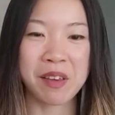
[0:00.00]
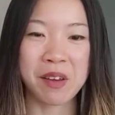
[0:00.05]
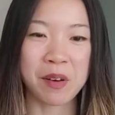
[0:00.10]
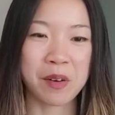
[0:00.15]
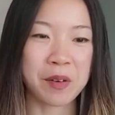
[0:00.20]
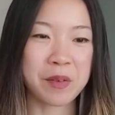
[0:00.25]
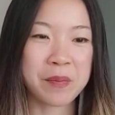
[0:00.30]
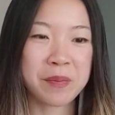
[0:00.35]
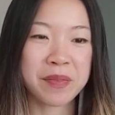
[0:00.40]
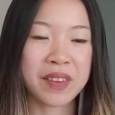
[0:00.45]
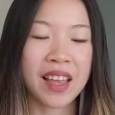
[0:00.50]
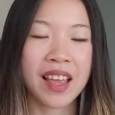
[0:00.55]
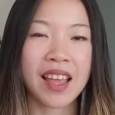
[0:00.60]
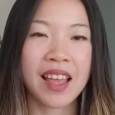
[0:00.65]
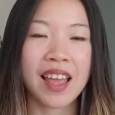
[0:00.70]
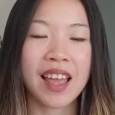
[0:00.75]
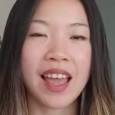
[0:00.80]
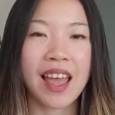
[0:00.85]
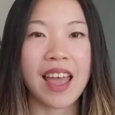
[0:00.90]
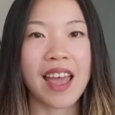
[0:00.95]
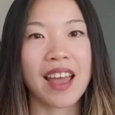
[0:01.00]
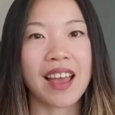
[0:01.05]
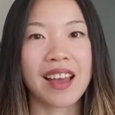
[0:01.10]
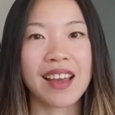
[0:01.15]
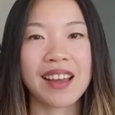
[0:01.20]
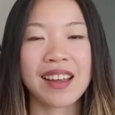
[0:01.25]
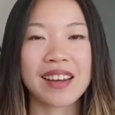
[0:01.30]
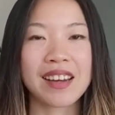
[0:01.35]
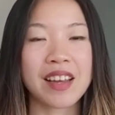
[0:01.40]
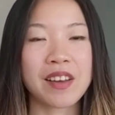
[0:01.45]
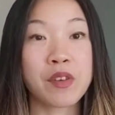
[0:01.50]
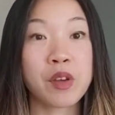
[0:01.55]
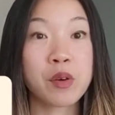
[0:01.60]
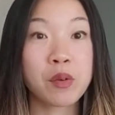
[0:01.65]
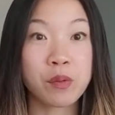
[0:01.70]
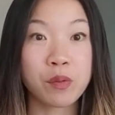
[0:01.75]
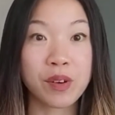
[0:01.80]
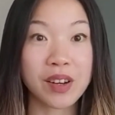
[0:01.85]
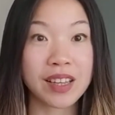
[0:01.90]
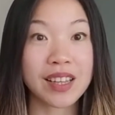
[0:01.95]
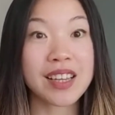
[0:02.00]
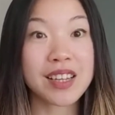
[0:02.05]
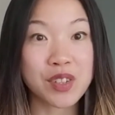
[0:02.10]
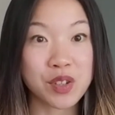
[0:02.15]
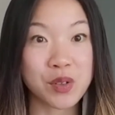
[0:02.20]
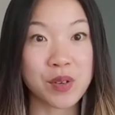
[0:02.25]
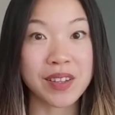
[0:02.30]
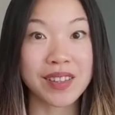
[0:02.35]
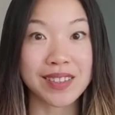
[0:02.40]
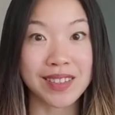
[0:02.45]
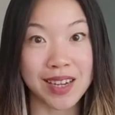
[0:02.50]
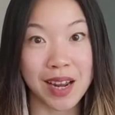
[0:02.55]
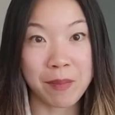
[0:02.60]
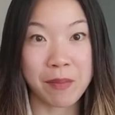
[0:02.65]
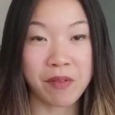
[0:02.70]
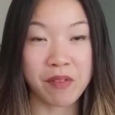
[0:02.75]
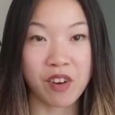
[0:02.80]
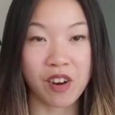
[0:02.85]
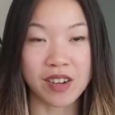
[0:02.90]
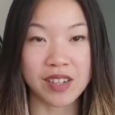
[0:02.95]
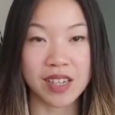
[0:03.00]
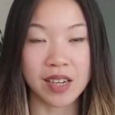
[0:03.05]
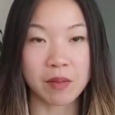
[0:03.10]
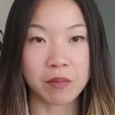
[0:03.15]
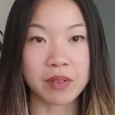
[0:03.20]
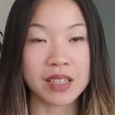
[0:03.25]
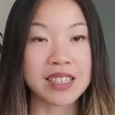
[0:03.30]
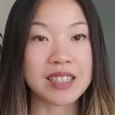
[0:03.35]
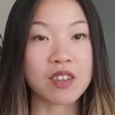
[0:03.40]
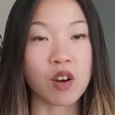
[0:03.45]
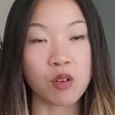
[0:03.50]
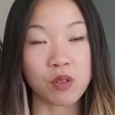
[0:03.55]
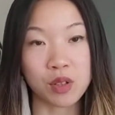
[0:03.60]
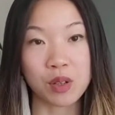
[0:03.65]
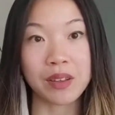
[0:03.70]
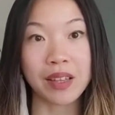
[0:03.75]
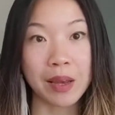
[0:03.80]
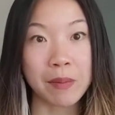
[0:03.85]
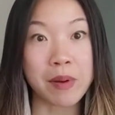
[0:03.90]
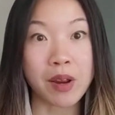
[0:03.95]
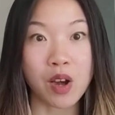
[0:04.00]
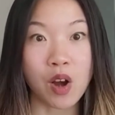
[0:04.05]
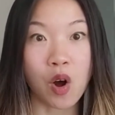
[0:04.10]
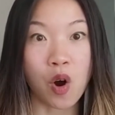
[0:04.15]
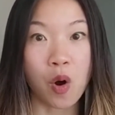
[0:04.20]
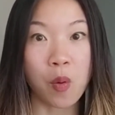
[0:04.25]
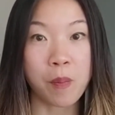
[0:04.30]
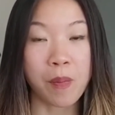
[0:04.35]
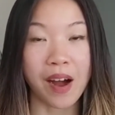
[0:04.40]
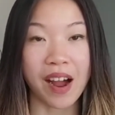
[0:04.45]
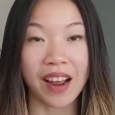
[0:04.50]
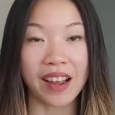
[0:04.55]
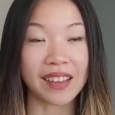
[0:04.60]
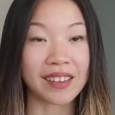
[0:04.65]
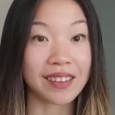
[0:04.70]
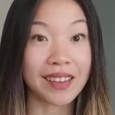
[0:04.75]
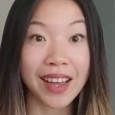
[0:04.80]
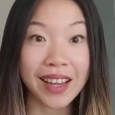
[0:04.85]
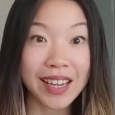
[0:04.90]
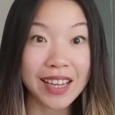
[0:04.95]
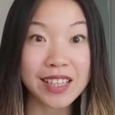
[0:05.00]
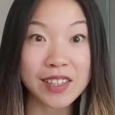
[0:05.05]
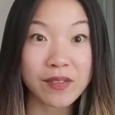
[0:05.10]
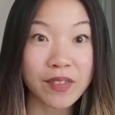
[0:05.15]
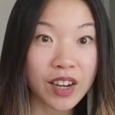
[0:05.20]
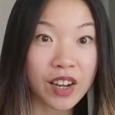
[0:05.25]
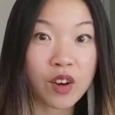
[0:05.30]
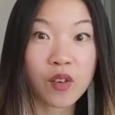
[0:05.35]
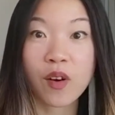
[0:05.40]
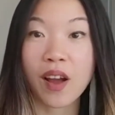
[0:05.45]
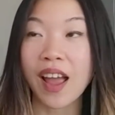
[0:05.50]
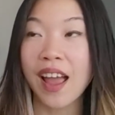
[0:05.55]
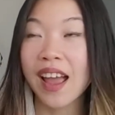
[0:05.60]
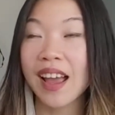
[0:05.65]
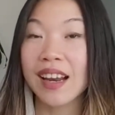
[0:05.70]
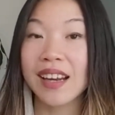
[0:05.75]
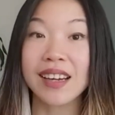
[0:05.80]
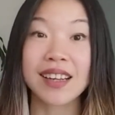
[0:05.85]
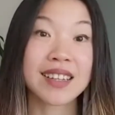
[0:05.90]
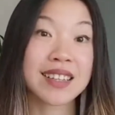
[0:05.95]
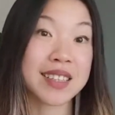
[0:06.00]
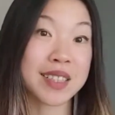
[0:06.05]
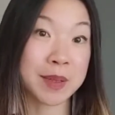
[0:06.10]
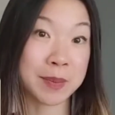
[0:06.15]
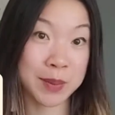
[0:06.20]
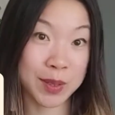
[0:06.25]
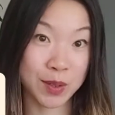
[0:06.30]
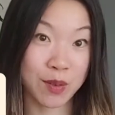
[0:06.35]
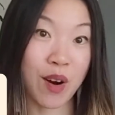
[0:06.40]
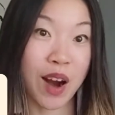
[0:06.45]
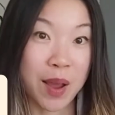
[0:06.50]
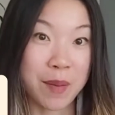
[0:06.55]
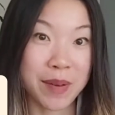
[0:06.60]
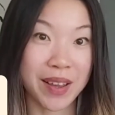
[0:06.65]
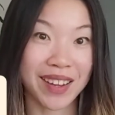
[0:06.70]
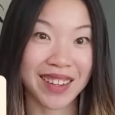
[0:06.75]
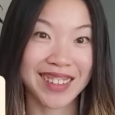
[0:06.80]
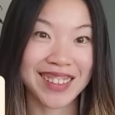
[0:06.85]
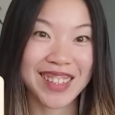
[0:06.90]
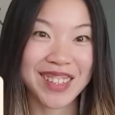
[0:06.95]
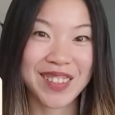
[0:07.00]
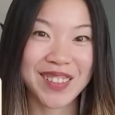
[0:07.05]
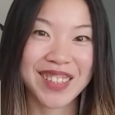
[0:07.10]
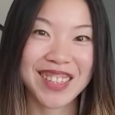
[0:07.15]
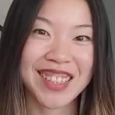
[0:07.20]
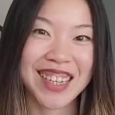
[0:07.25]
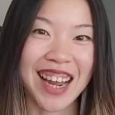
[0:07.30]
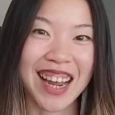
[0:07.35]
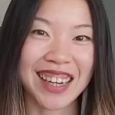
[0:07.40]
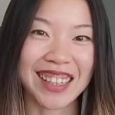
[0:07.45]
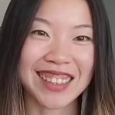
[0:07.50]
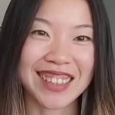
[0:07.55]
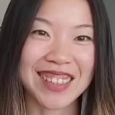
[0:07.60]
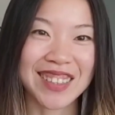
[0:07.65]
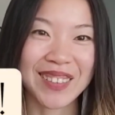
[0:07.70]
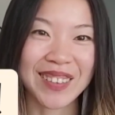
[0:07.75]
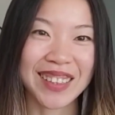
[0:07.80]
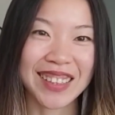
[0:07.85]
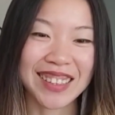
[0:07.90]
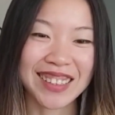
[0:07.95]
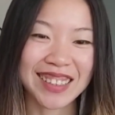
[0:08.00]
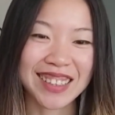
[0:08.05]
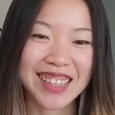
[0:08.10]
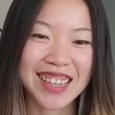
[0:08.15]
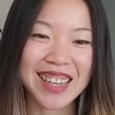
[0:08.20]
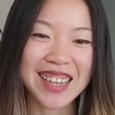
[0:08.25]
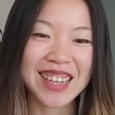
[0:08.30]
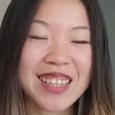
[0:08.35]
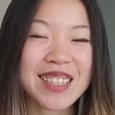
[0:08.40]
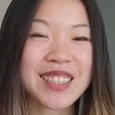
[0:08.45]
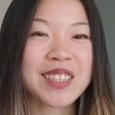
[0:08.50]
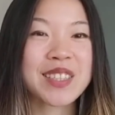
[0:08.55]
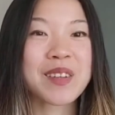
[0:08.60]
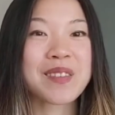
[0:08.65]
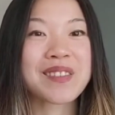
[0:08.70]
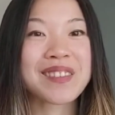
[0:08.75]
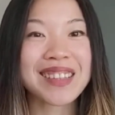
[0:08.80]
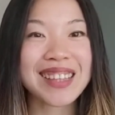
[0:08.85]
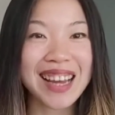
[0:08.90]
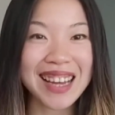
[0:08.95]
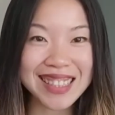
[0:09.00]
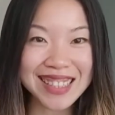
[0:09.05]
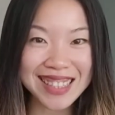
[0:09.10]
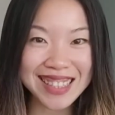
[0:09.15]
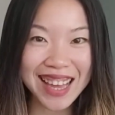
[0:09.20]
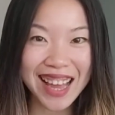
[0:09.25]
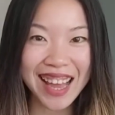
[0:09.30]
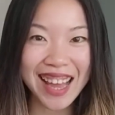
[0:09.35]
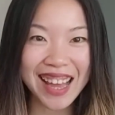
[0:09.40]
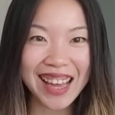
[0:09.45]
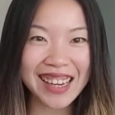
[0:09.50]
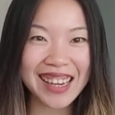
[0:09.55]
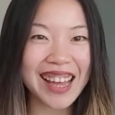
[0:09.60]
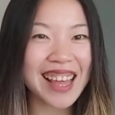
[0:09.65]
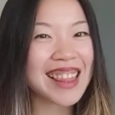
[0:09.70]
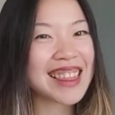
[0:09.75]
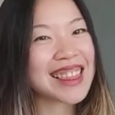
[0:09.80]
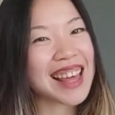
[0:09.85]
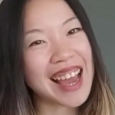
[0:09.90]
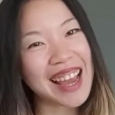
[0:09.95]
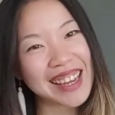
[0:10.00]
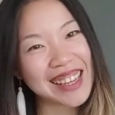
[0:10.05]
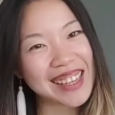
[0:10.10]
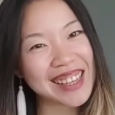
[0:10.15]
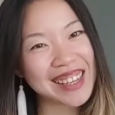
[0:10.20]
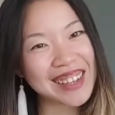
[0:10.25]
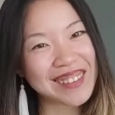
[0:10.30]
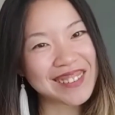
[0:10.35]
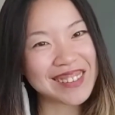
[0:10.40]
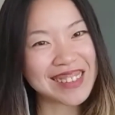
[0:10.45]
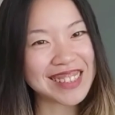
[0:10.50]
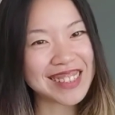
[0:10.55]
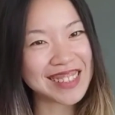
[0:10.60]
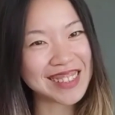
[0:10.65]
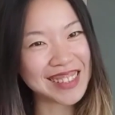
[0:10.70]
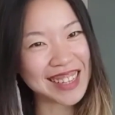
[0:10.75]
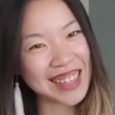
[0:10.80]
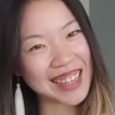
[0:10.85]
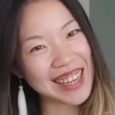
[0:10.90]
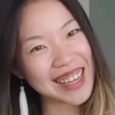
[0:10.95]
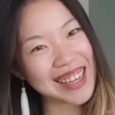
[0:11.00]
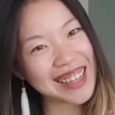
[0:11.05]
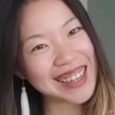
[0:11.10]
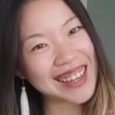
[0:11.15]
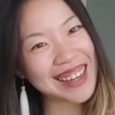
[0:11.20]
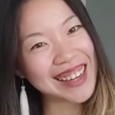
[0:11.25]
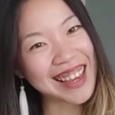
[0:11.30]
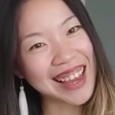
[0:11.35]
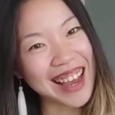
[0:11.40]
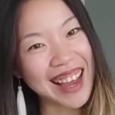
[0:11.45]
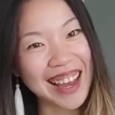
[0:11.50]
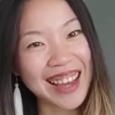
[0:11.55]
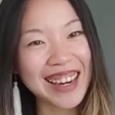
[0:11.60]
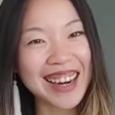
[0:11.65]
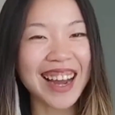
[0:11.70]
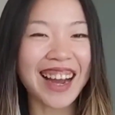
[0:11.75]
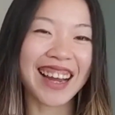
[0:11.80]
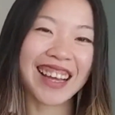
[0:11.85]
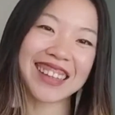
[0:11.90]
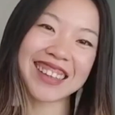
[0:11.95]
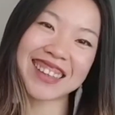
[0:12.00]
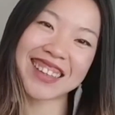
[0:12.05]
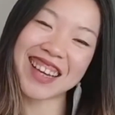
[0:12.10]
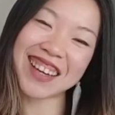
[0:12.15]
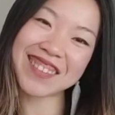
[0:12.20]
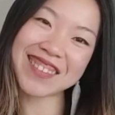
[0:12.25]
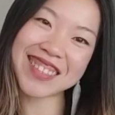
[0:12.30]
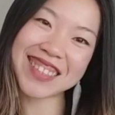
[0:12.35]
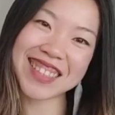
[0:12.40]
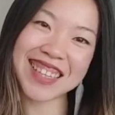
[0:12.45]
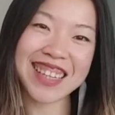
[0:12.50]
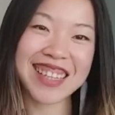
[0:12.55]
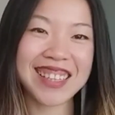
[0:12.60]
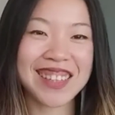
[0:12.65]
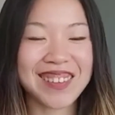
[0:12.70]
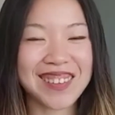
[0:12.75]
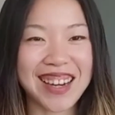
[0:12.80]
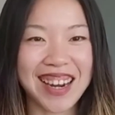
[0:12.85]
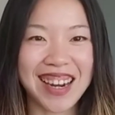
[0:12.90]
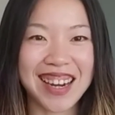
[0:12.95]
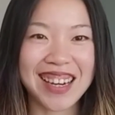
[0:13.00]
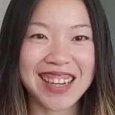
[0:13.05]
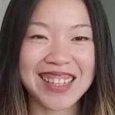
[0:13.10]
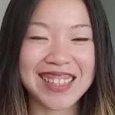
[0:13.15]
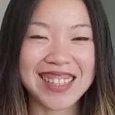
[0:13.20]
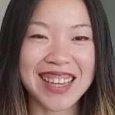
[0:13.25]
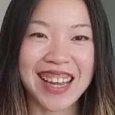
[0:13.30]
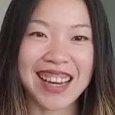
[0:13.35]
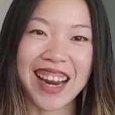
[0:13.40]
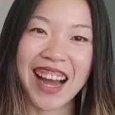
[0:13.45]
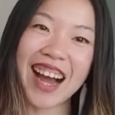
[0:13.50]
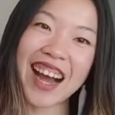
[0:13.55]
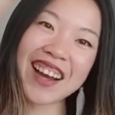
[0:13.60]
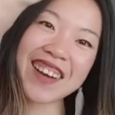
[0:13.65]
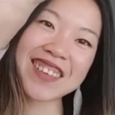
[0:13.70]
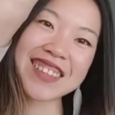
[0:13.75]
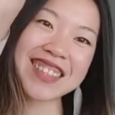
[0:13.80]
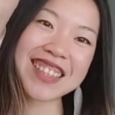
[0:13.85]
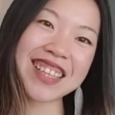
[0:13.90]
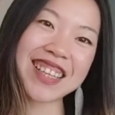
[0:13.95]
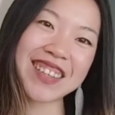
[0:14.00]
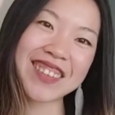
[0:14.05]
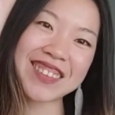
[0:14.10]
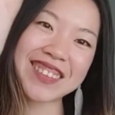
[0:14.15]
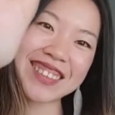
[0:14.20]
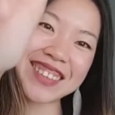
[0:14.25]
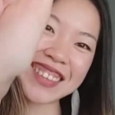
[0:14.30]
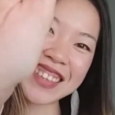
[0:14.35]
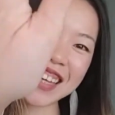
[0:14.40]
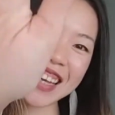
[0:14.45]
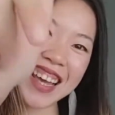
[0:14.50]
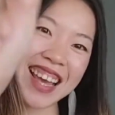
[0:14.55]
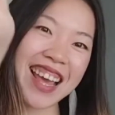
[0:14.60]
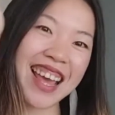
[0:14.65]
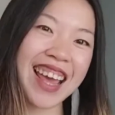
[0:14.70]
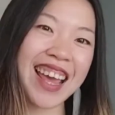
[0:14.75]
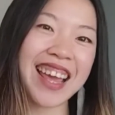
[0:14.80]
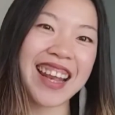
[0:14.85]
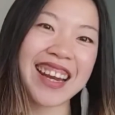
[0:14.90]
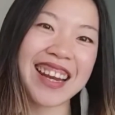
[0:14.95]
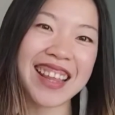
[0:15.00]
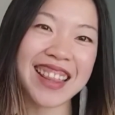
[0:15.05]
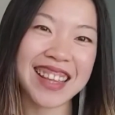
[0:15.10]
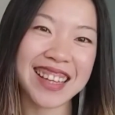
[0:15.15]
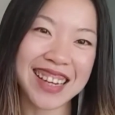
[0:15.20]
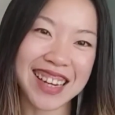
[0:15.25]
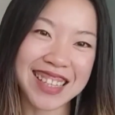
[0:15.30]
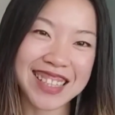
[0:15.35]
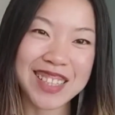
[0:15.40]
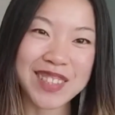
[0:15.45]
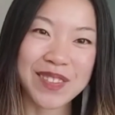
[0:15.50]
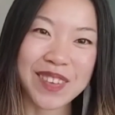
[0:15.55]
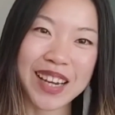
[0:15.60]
you. And if you really enjoy this type of content, please also let me know by liking the video and subscribing to the channel as well. So with that said, thank you for tuning in again. I love seeing you guys, and I will see you in the next